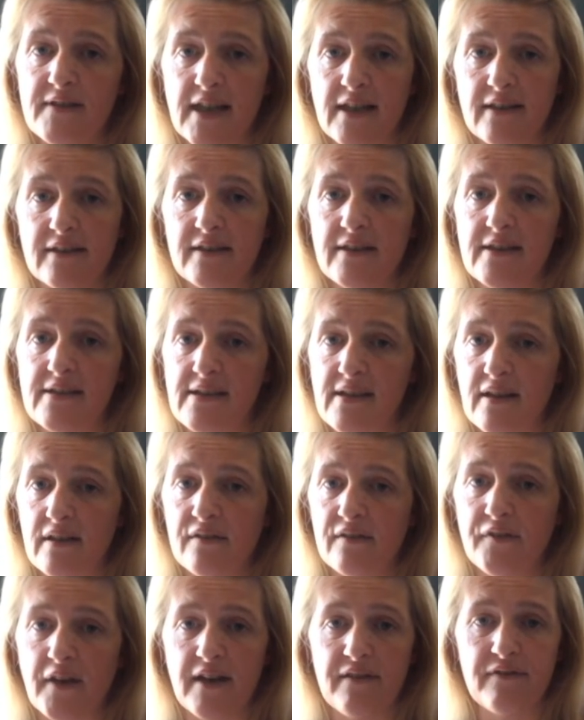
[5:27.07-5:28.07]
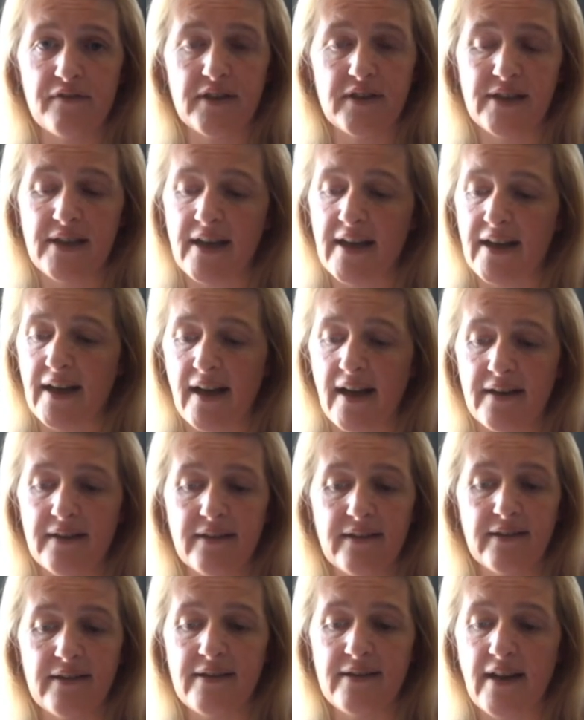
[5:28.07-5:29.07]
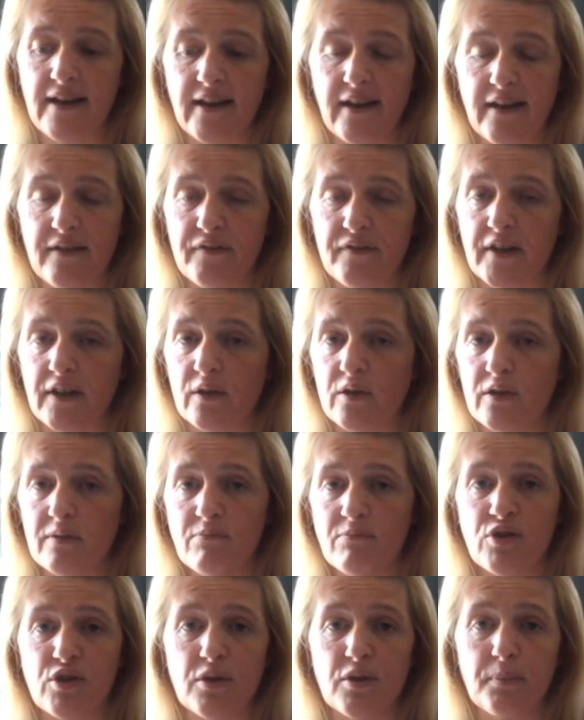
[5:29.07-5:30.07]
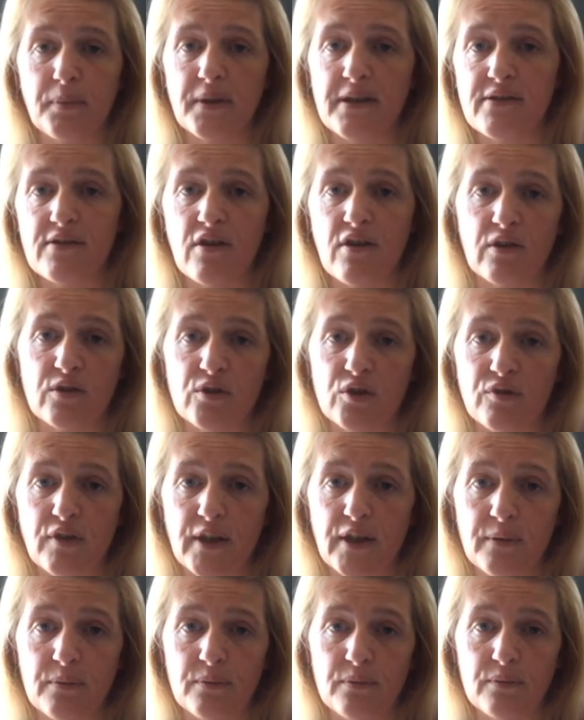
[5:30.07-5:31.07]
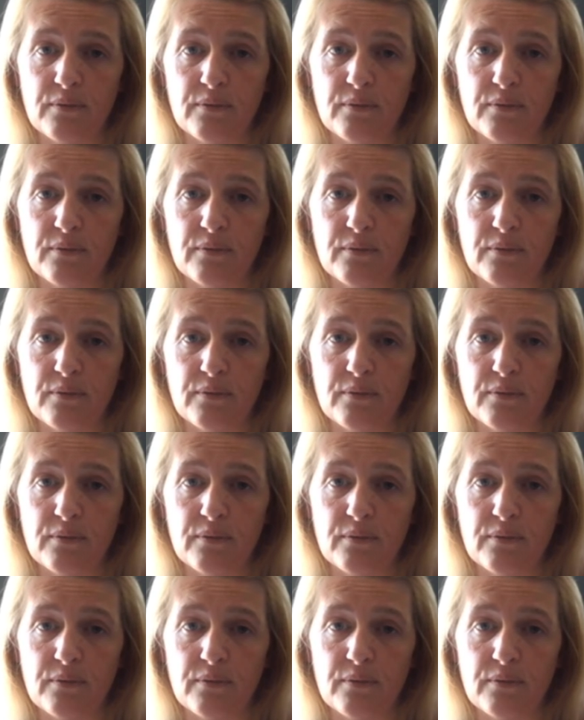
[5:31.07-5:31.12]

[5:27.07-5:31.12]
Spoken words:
telling yourself every day anything negative that comes up is not true.